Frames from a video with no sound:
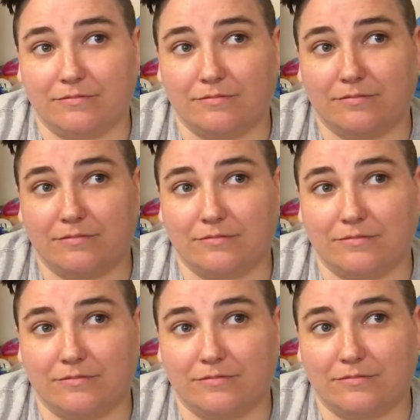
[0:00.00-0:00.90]

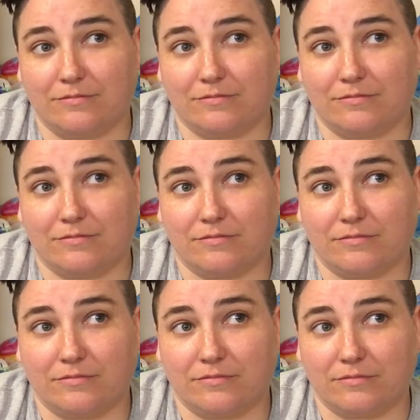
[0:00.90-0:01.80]

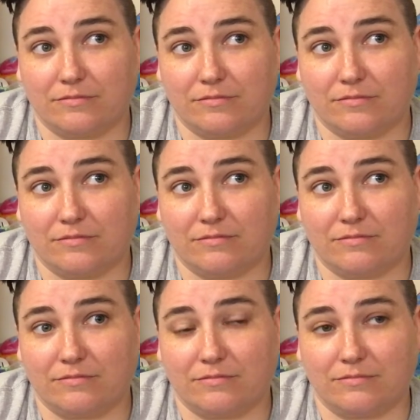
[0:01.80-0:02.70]

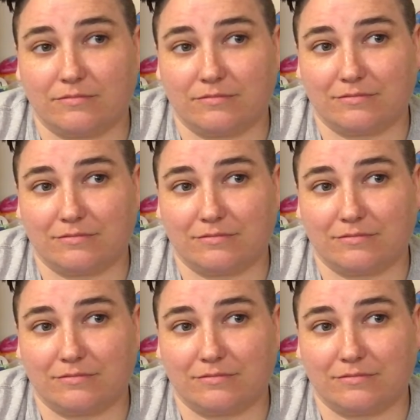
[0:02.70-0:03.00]
(silent)